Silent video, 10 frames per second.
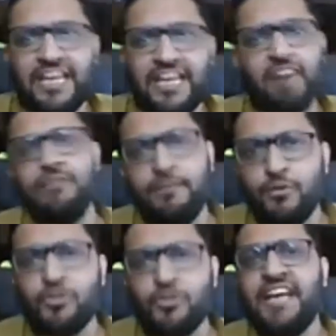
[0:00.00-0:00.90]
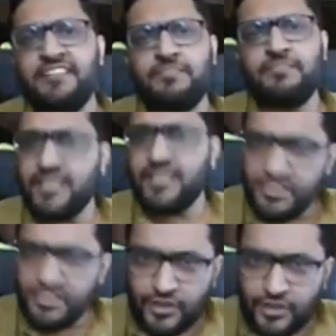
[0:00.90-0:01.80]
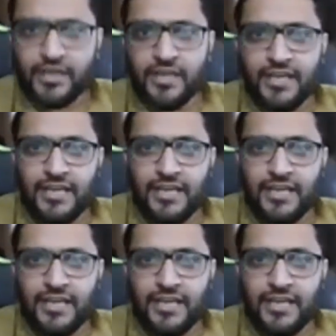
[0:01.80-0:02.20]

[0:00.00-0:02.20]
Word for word: they have been hypnotized by the industry.